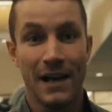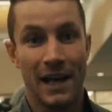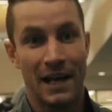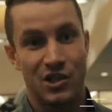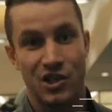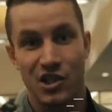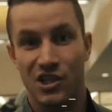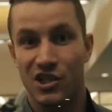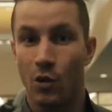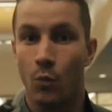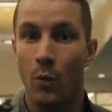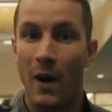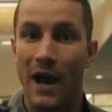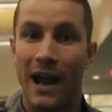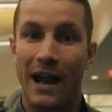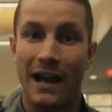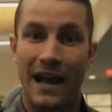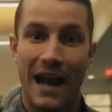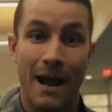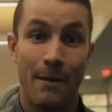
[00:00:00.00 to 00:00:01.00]
It's just the way
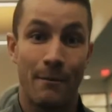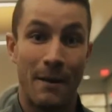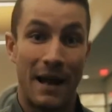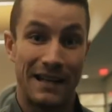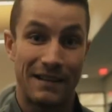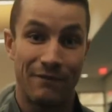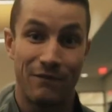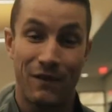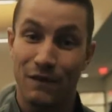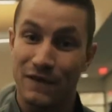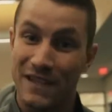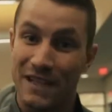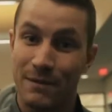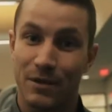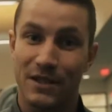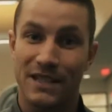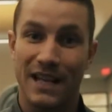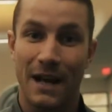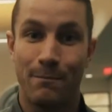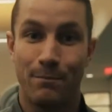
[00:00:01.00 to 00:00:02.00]
I am. At
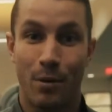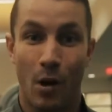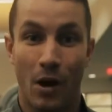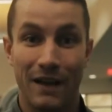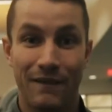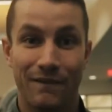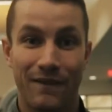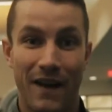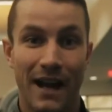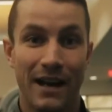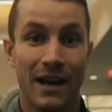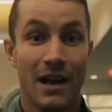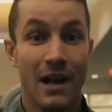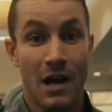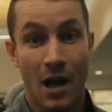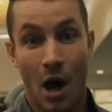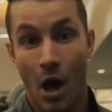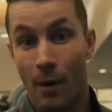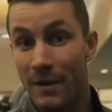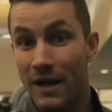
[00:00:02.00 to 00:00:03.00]
15% body fat,
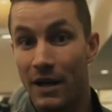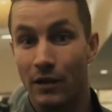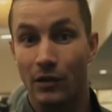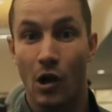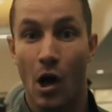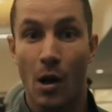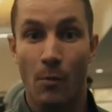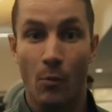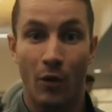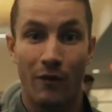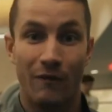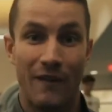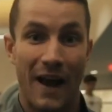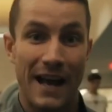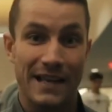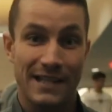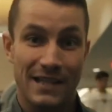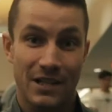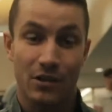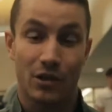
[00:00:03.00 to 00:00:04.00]
I'll be a lot more
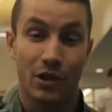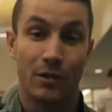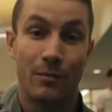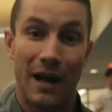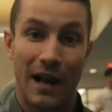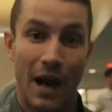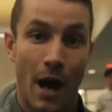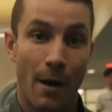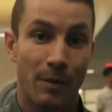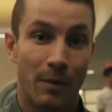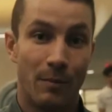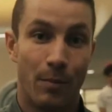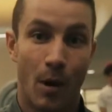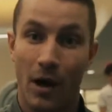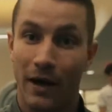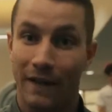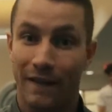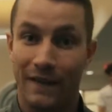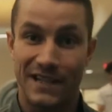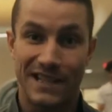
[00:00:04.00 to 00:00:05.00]
vascular in my upper
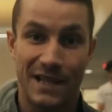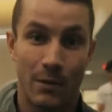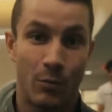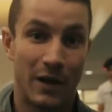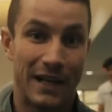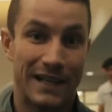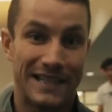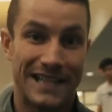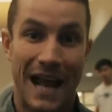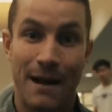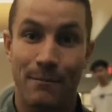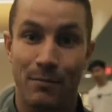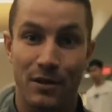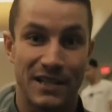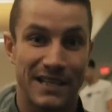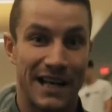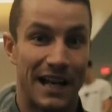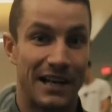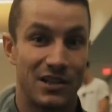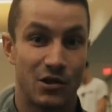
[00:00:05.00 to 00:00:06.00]
body than someone at
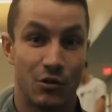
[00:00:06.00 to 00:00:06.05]
10%.